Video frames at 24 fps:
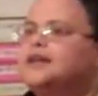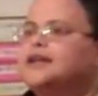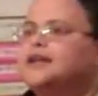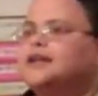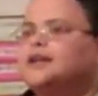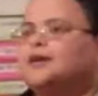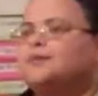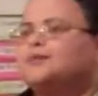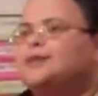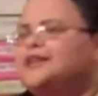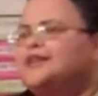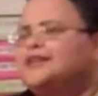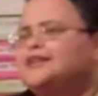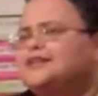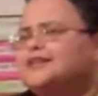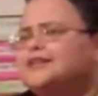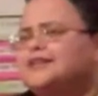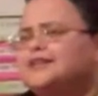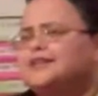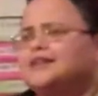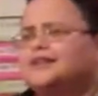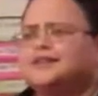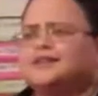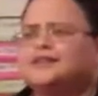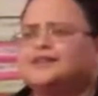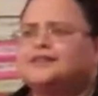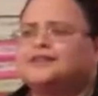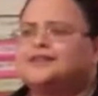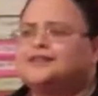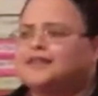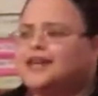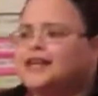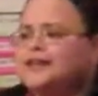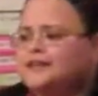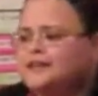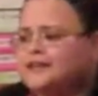wanted to
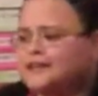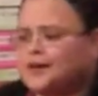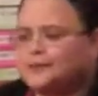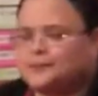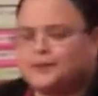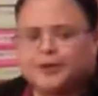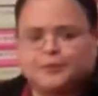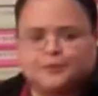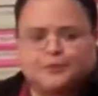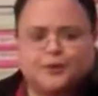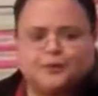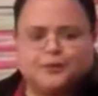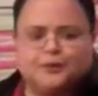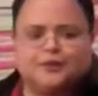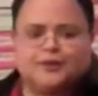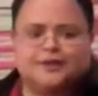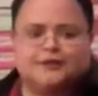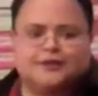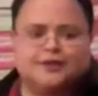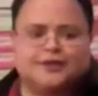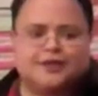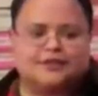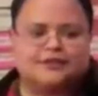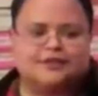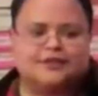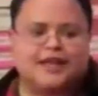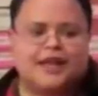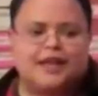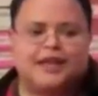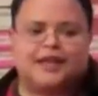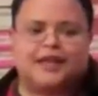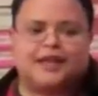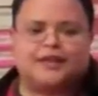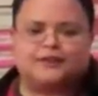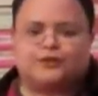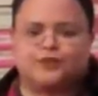say something, but what am I going to
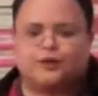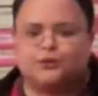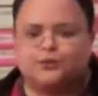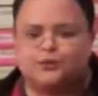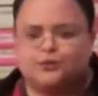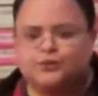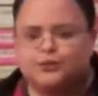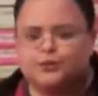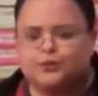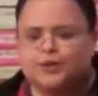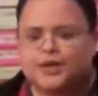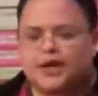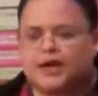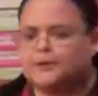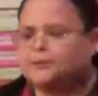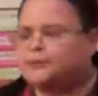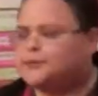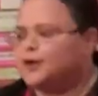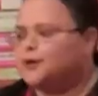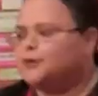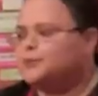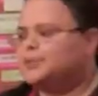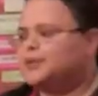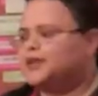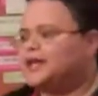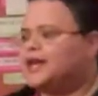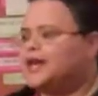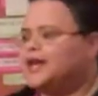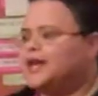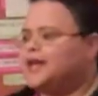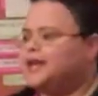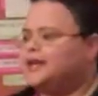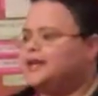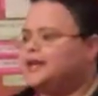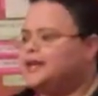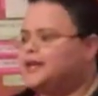say? Like, don't suit up, don't
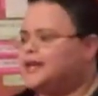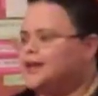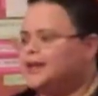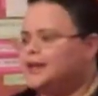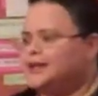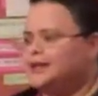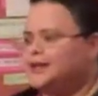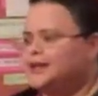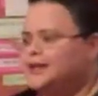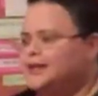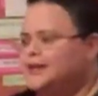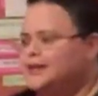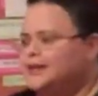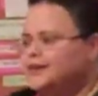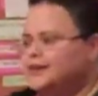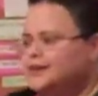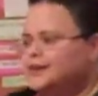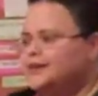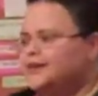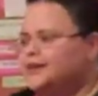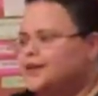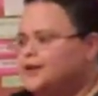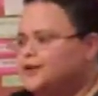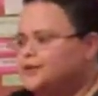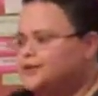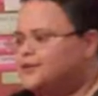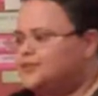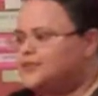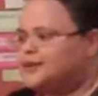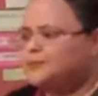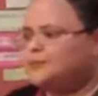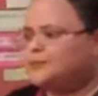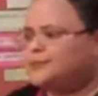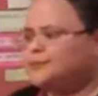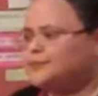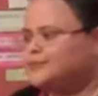play, like, you know,
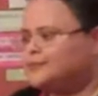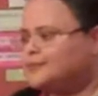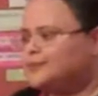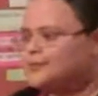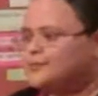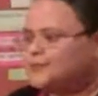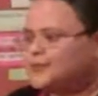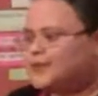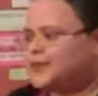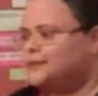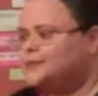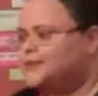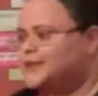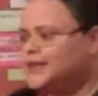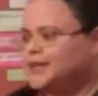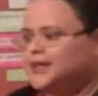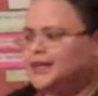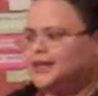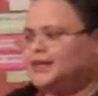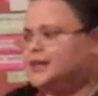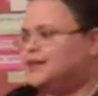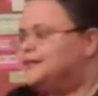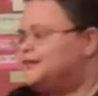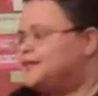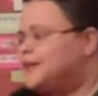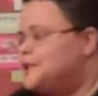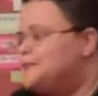something is